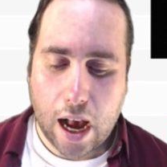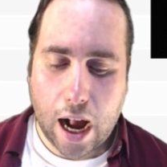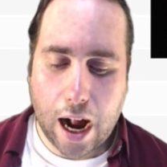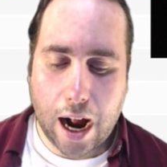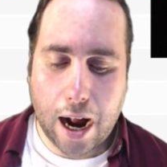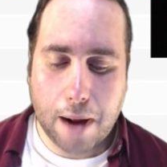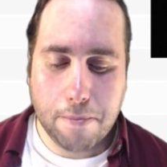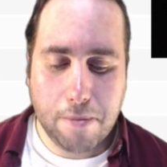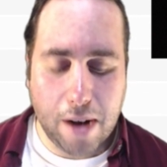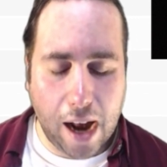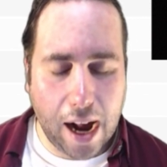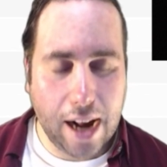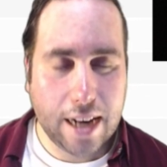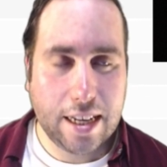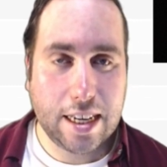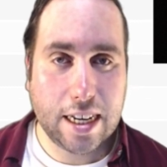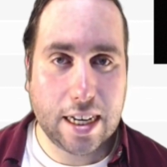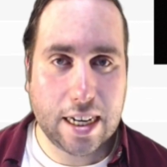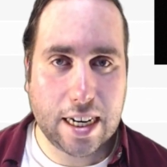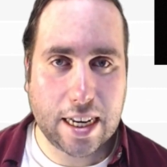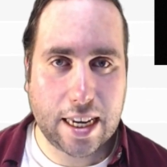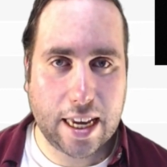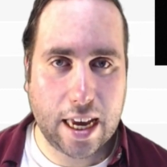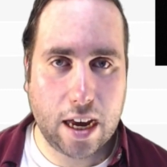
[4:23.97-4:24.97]
I'm not
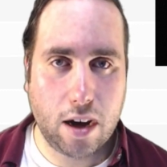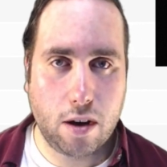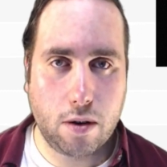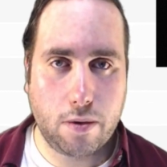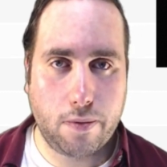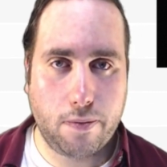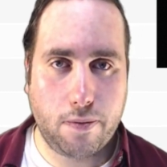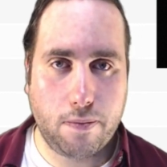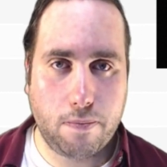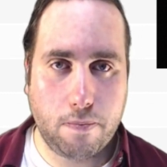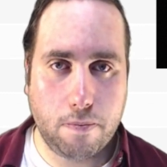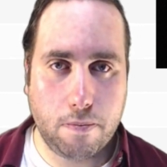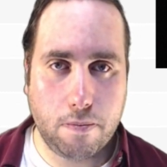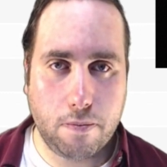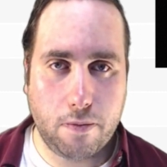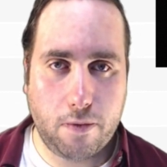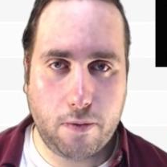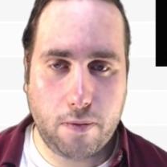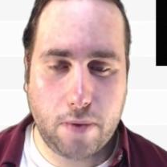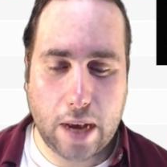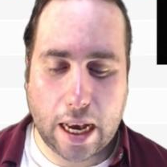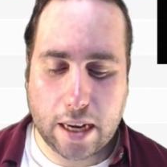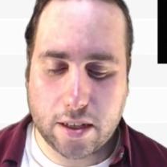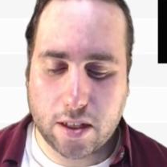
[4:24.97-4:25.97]
going to count
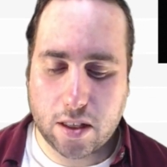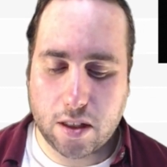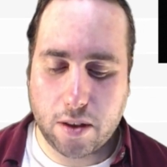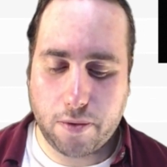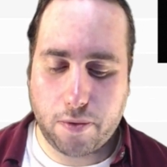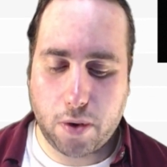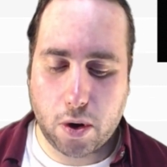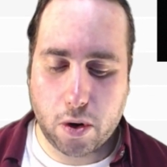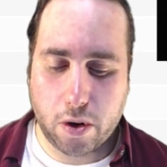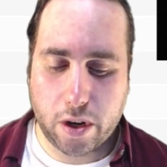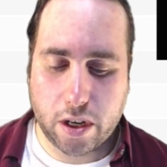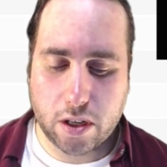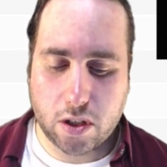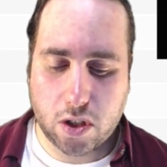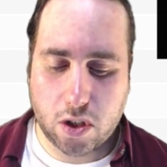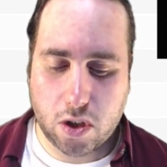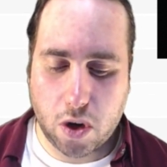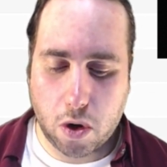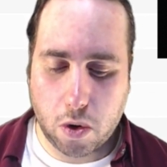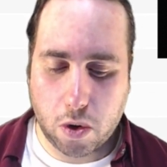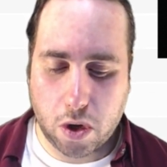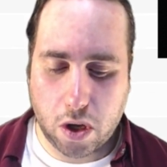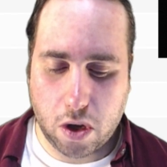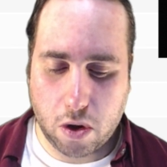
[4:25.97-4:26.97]
Fast and the Furious
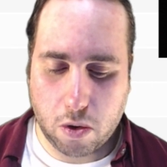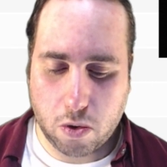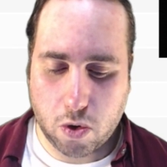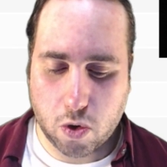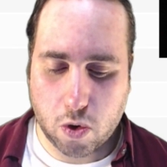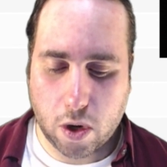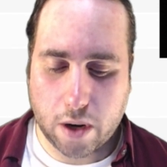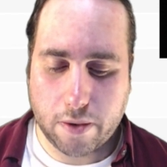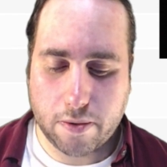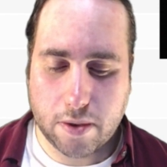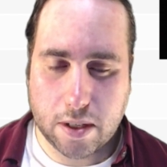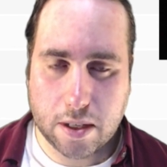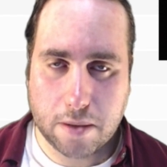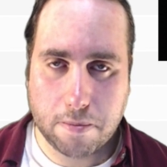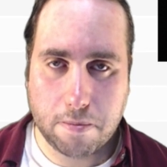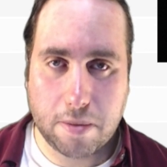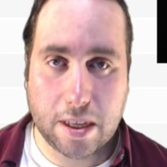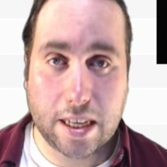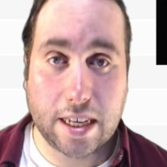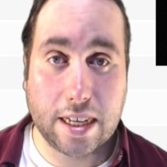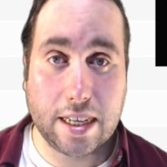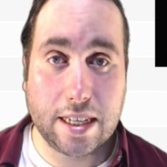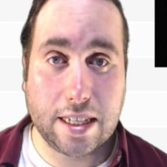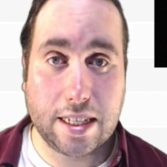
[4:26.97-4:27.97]
Tokyo Drift,
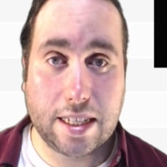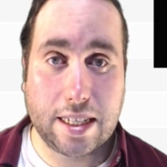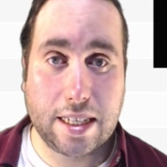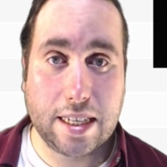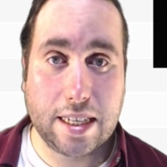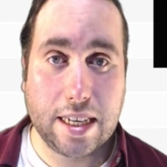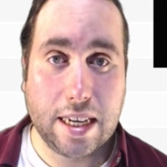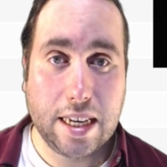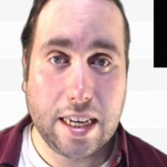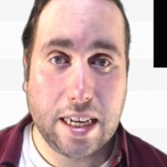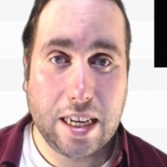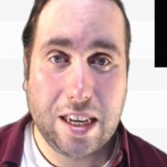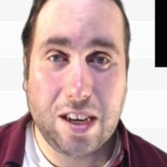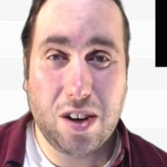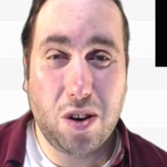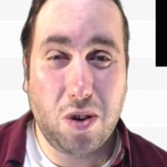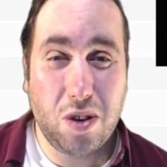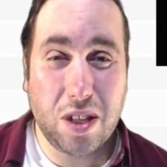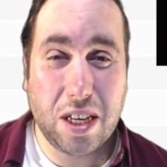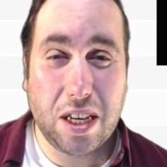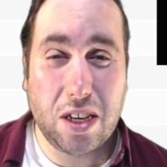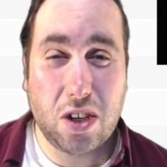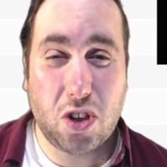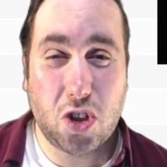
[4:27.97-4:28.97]
because he
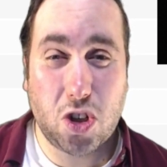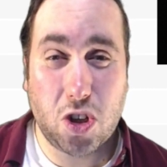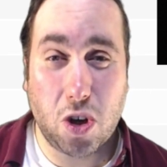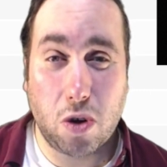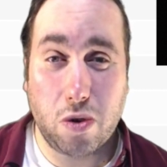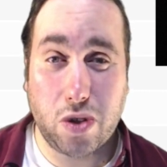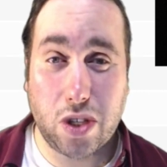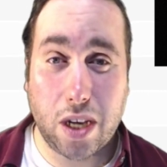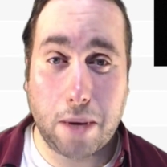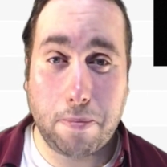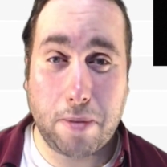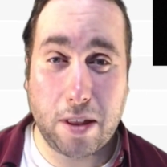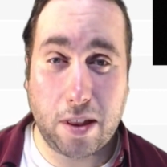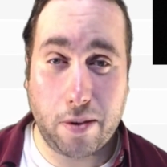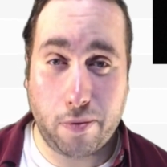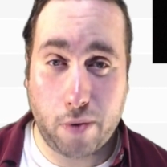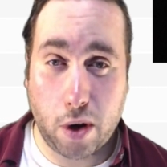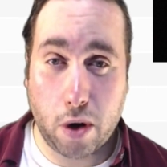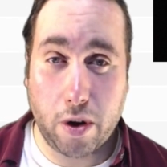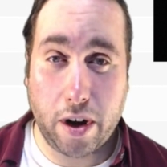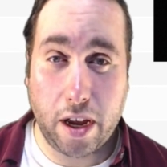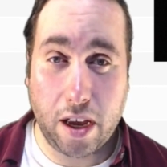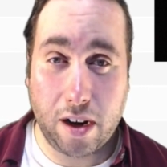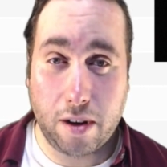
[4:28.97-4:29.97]
only shows up at the
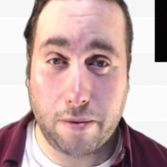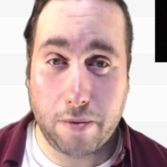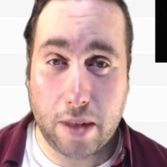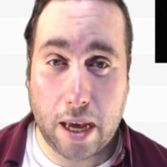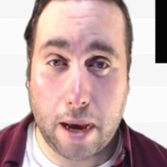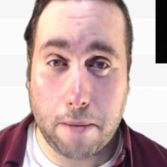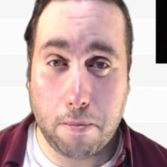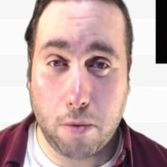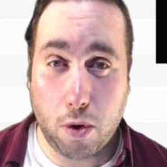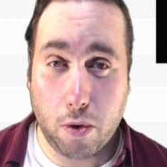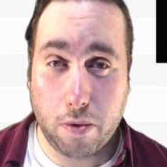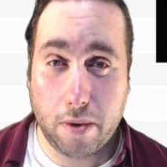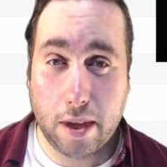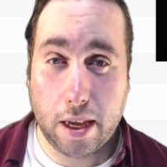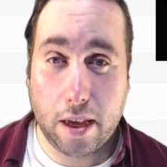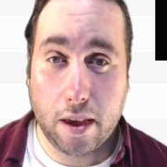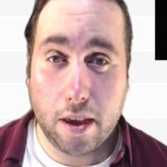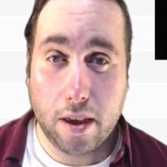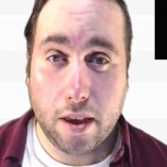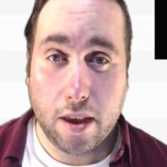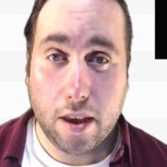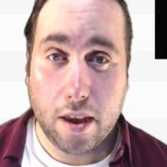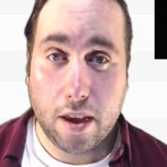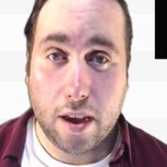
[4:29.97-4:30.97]
very end of that movie.
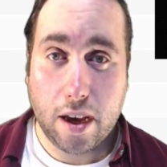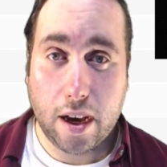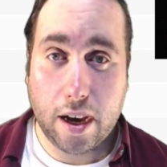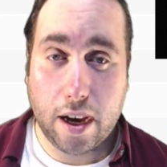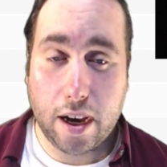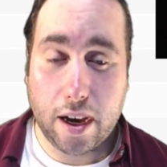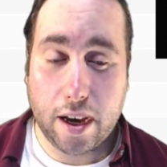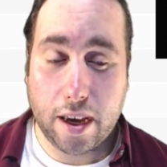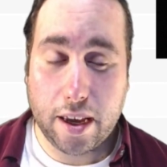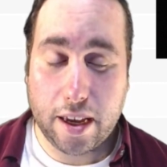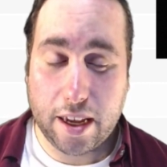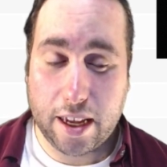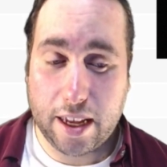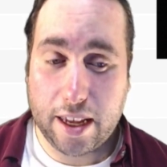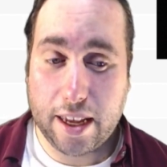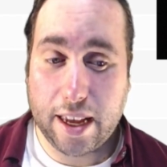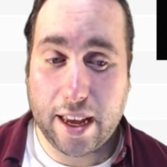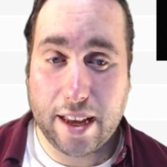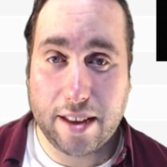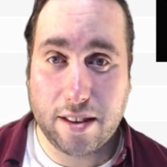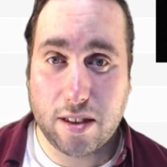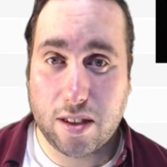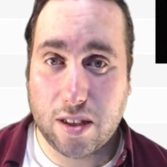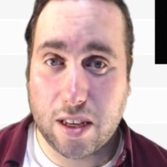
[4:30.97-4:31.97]

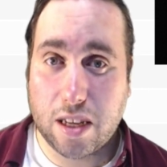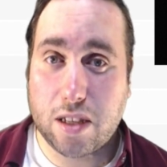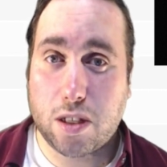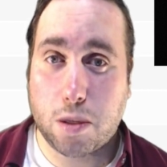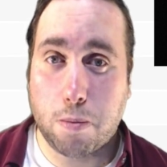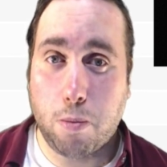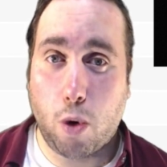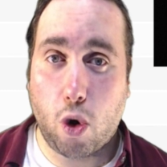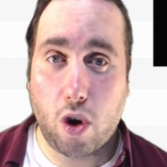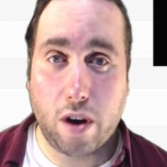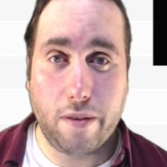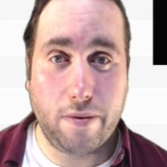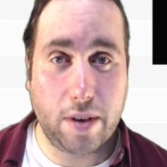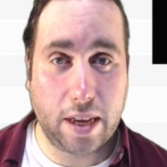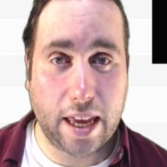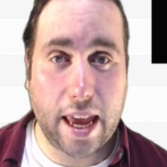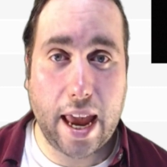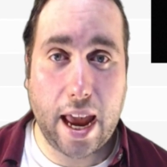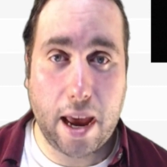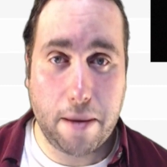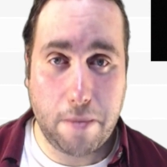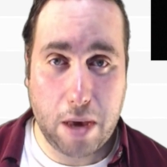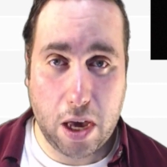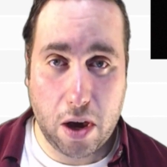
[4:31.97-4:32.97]
It's more of a
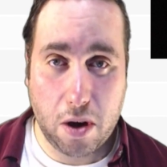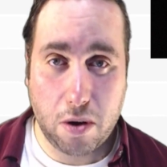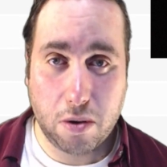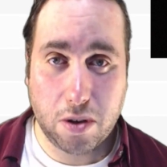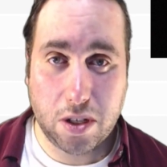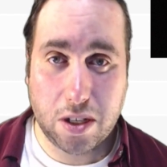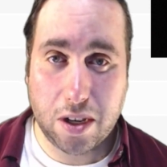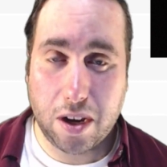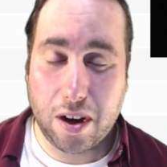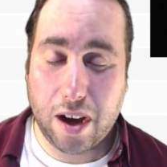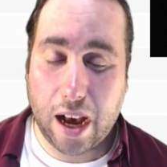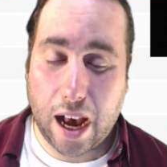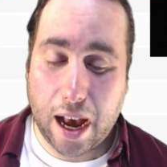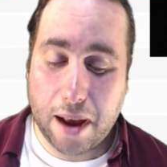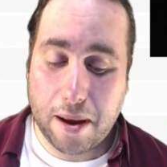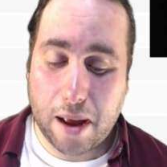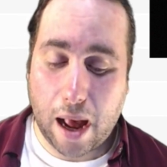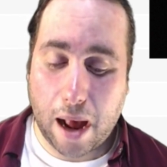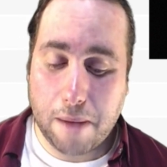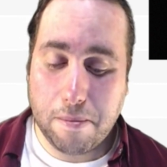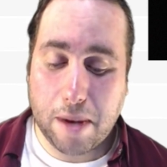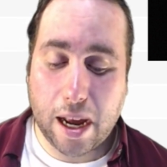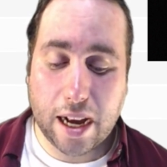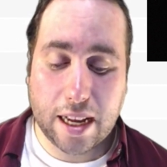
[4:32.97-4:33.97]
cameo. So
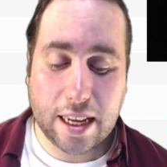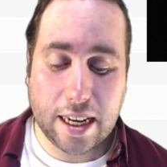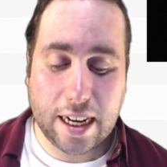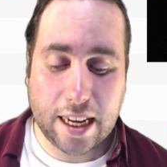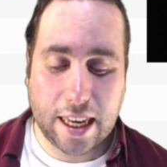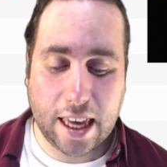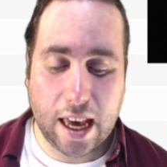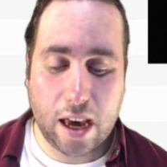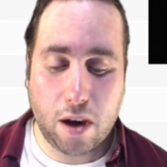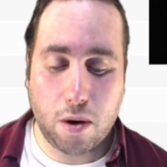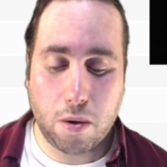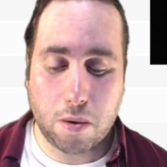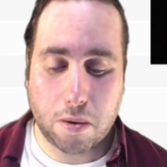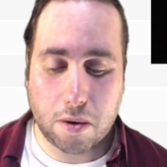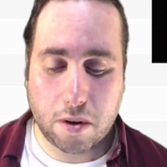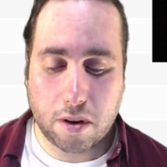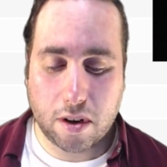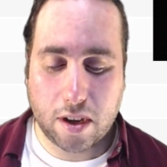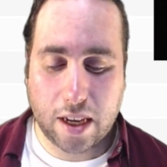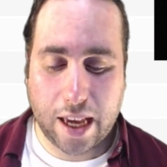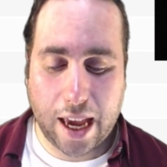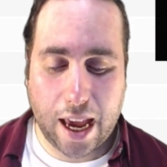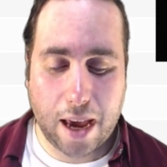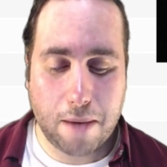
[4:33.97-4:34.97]
I'm not going to
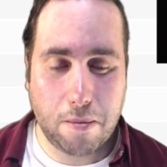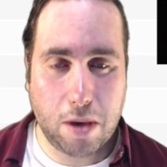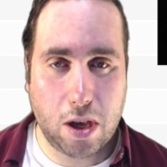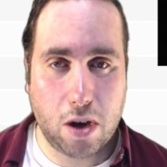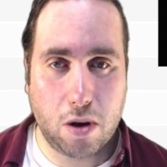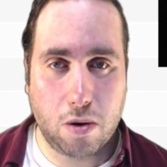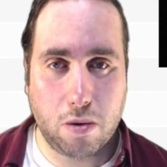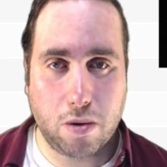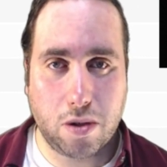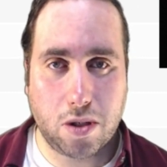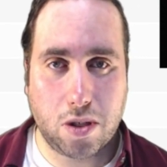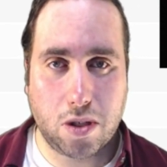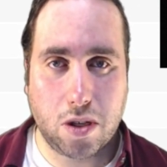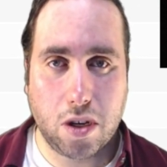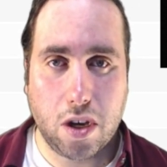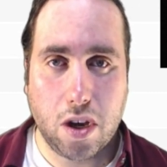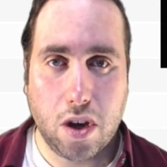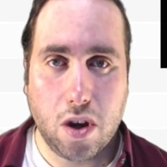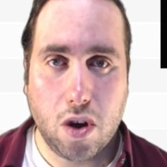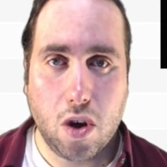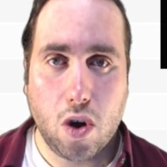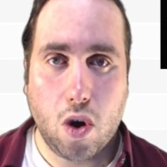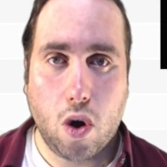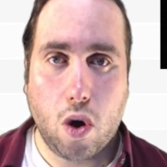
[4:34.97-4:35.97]
count cameos
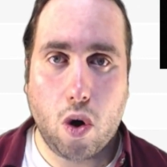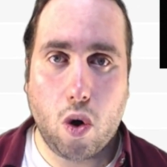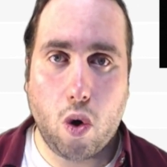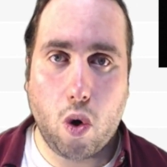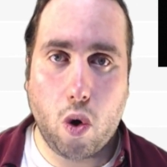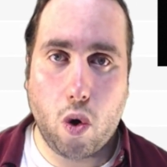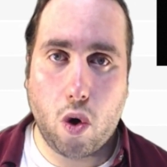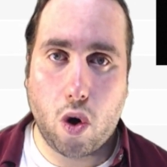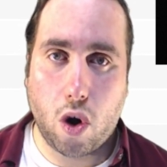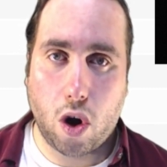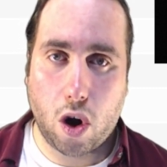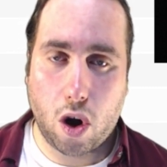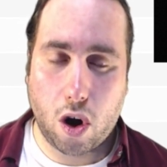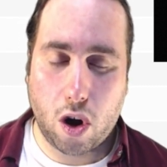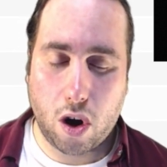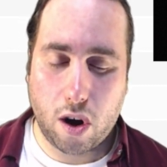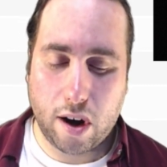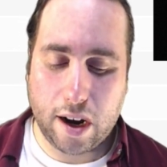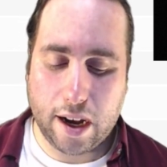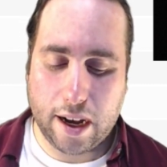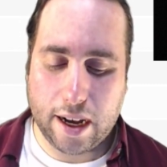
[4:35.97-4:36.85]
or